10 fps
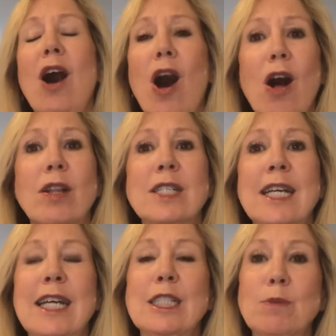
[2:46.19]

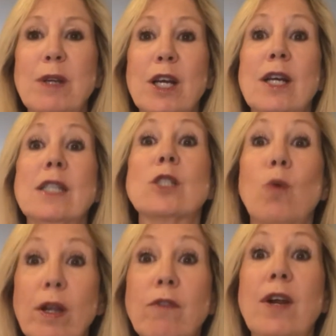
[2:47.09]
holidays, because
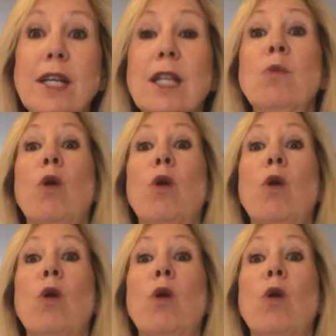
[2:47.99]
quite frankly,